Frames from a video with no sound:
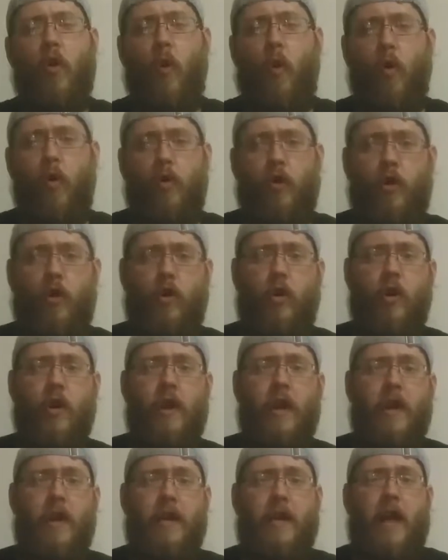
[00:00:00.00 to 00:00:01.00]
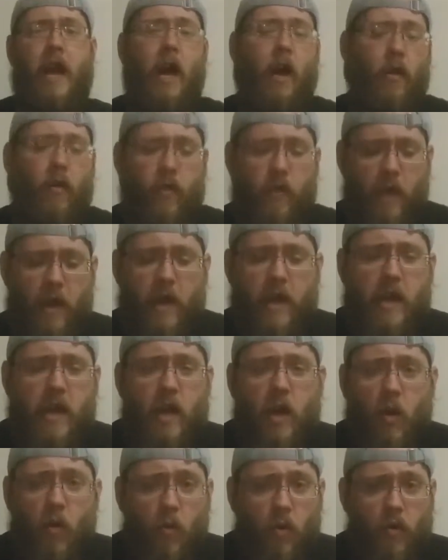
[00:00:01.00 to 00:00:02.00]
Corner. Now
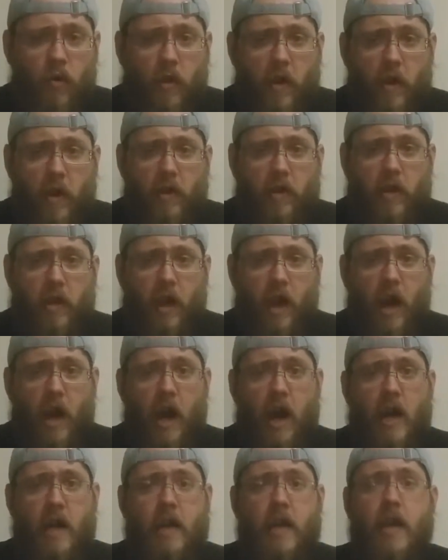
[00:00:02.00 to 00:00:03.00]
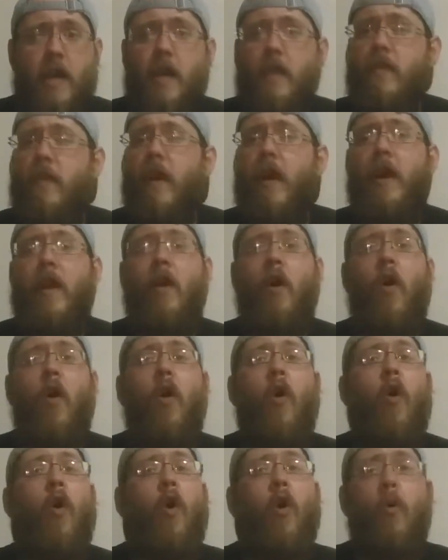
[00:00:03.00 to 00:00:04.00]
they were there at the con. They had a
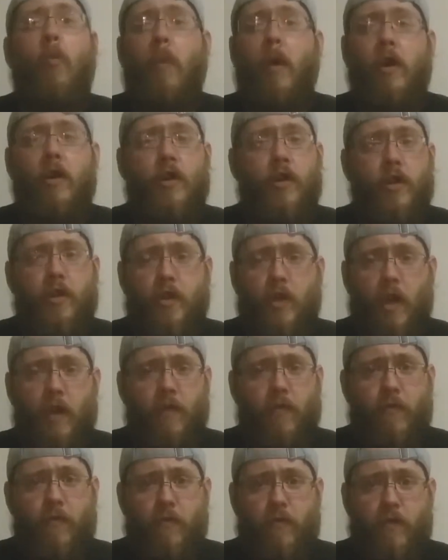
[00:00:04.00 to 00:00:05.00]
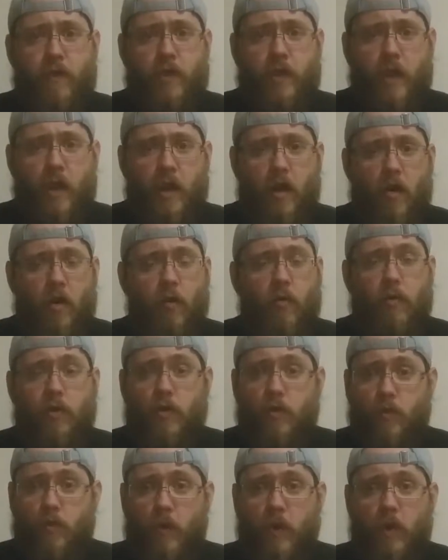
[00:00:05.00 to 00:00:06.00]
whole bunch of stuff for sale, which
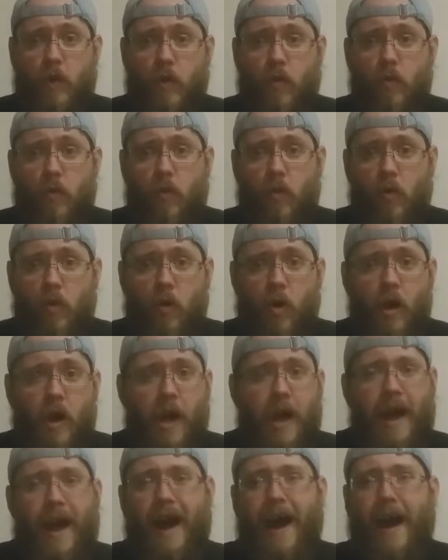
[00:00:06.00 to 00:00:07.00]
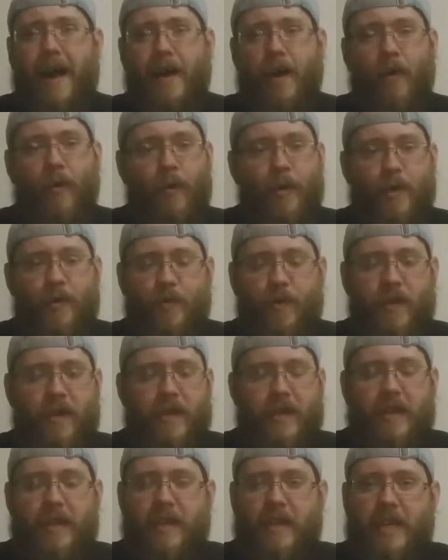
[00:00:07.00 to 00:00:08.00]
was really cool. I always
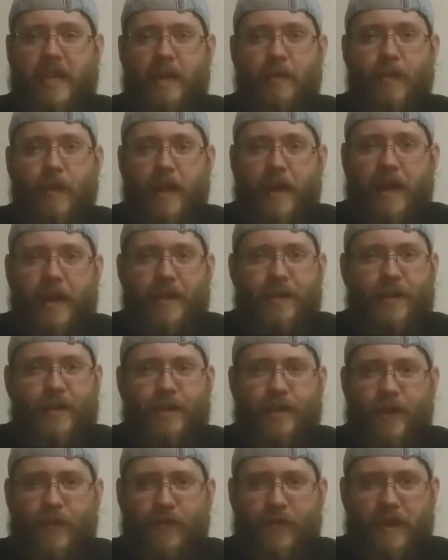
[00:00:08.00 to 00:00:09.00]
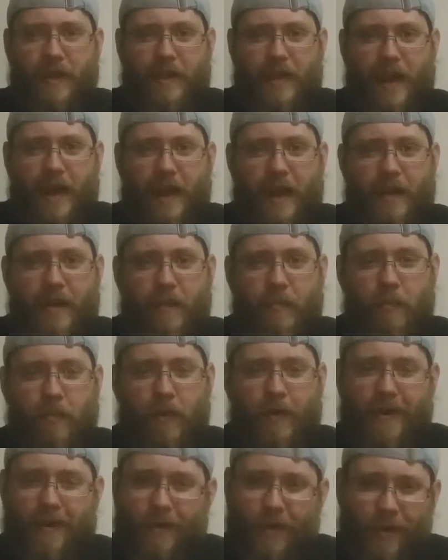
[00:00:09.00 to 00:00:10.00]
want to get Keyblades and stuff like that,
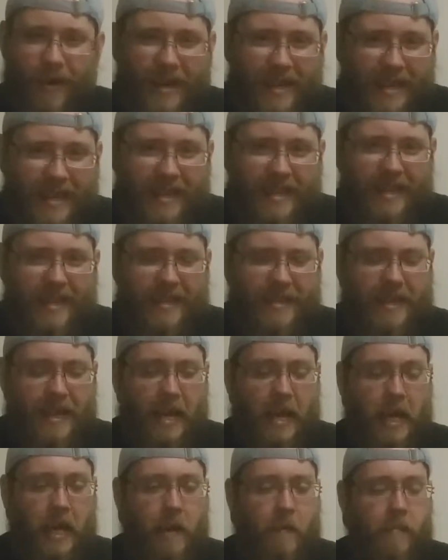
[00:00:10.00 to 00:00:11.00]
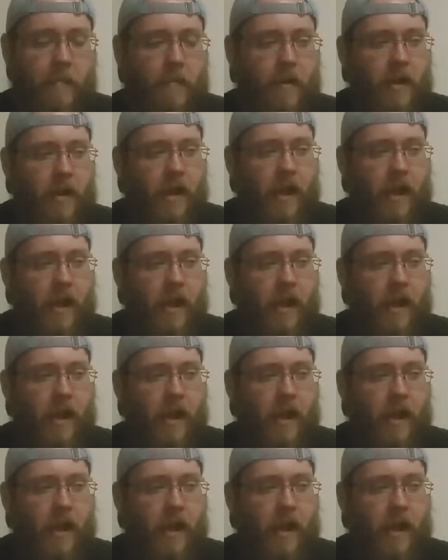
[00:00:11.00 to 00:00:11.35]
but I couldn't get it this time.